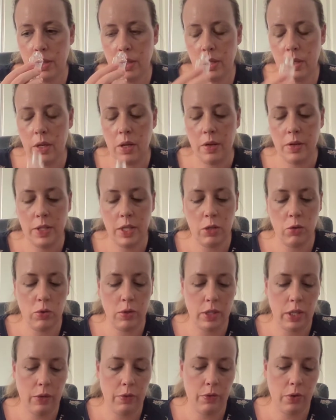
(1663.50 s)
you know,
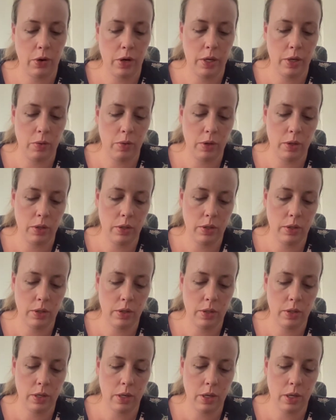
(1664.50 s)
citrusy
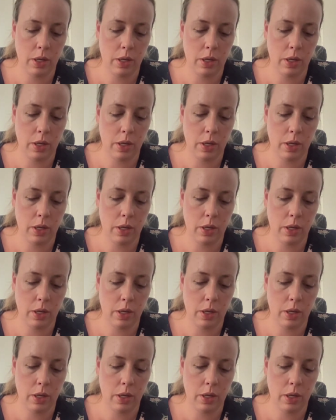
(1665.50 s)
fragrance.